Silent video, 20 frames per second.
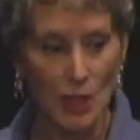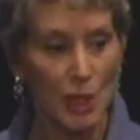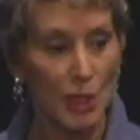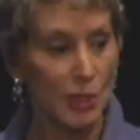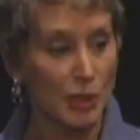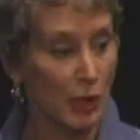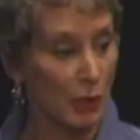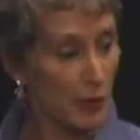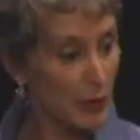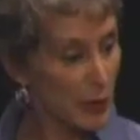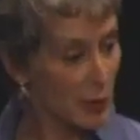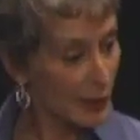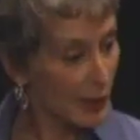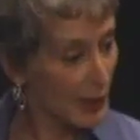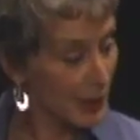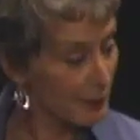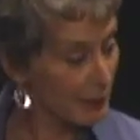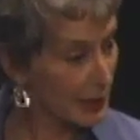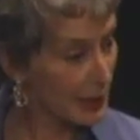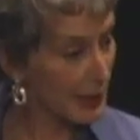So when you
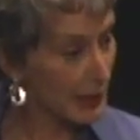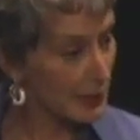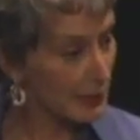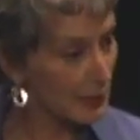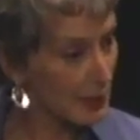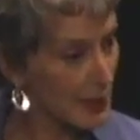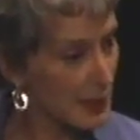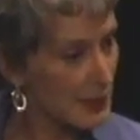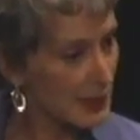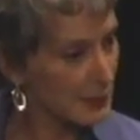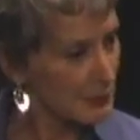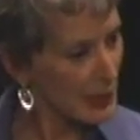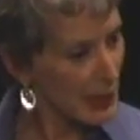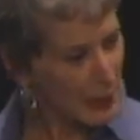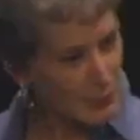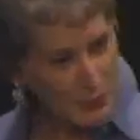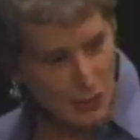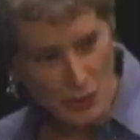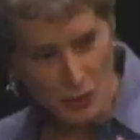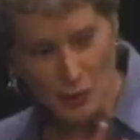come in,
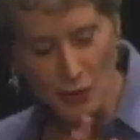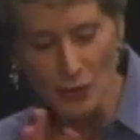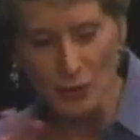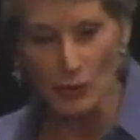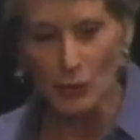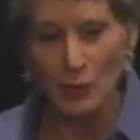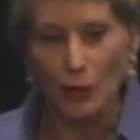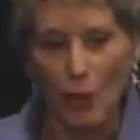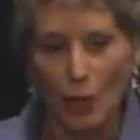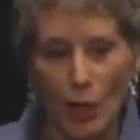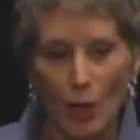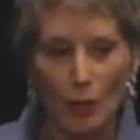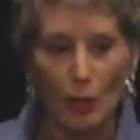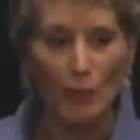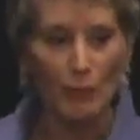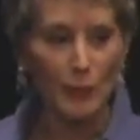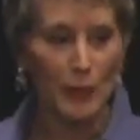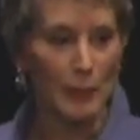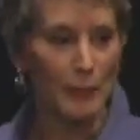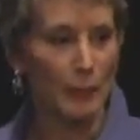sometimes they're a little all
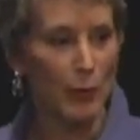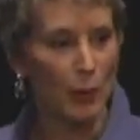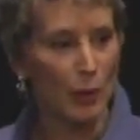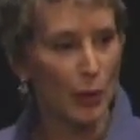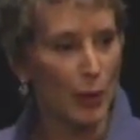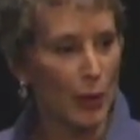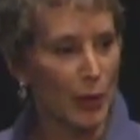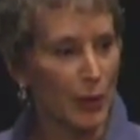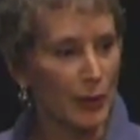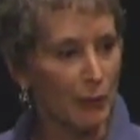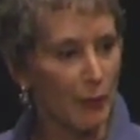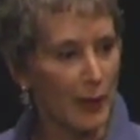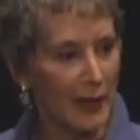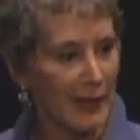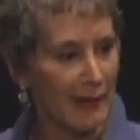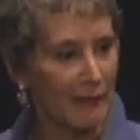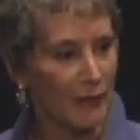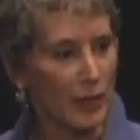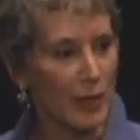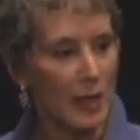over the board and
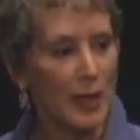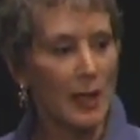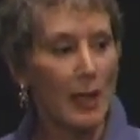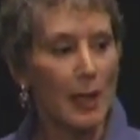whatever,